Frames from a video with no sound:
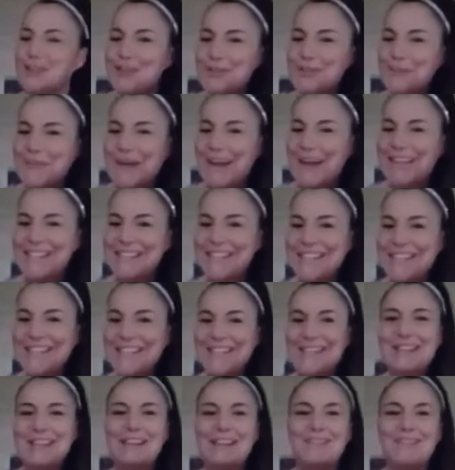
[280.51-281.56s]
is best,
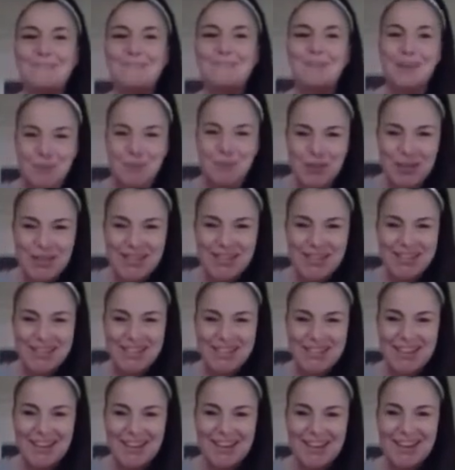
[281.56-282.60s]
but I'm cheating
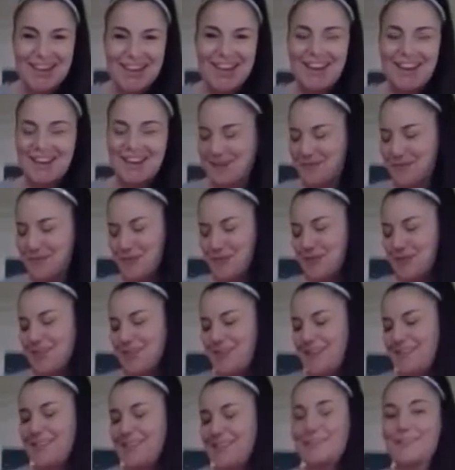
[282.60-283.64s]
today and I've just
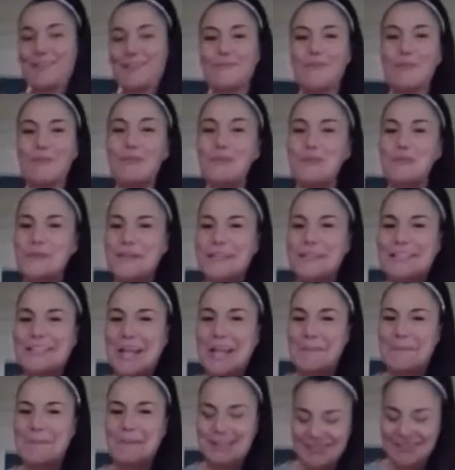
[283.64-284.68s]
got the real
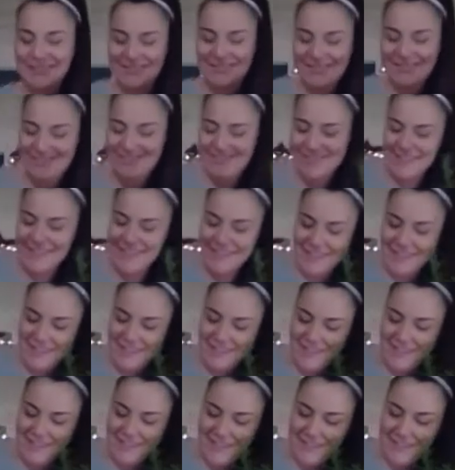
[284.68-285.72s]
lemon.
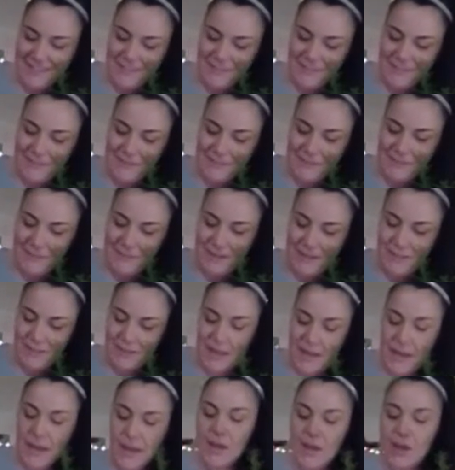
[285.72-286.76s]
We're gonna do a little splash of
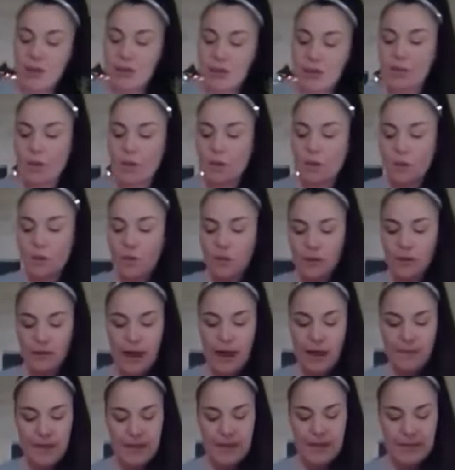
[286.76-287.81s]
that. So
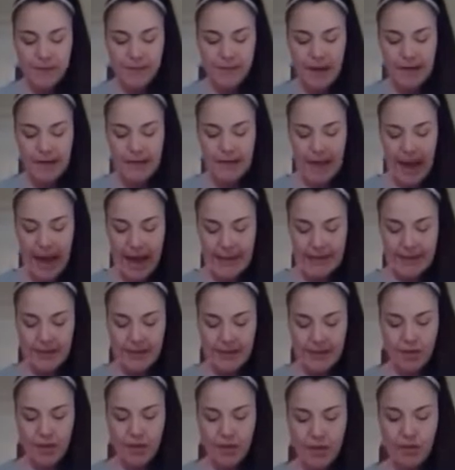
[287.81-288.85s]
lemon is
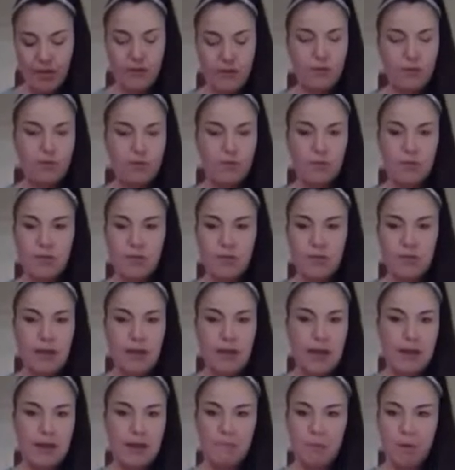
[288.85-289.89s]
fantastic to use
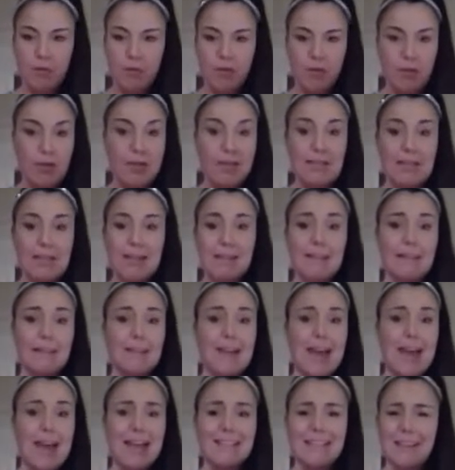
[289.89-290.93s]
like in most drinks. Anything
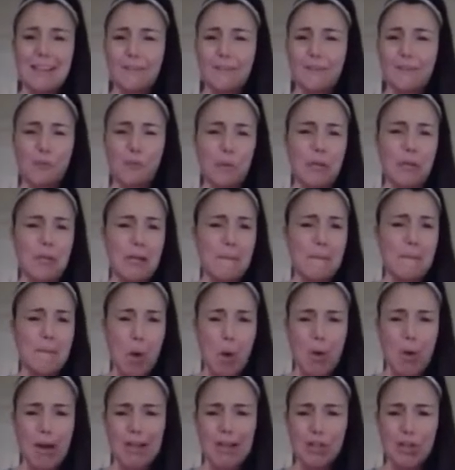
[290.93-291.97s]
that has like a fruity
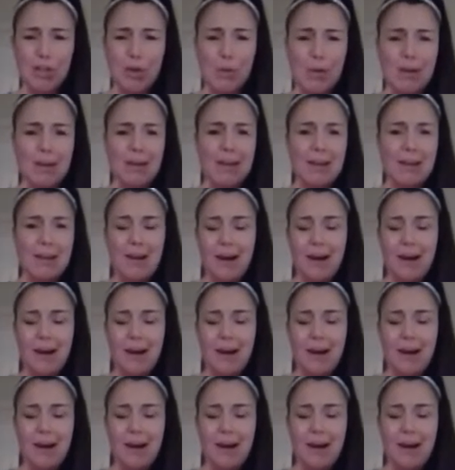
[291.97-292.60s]
component to it,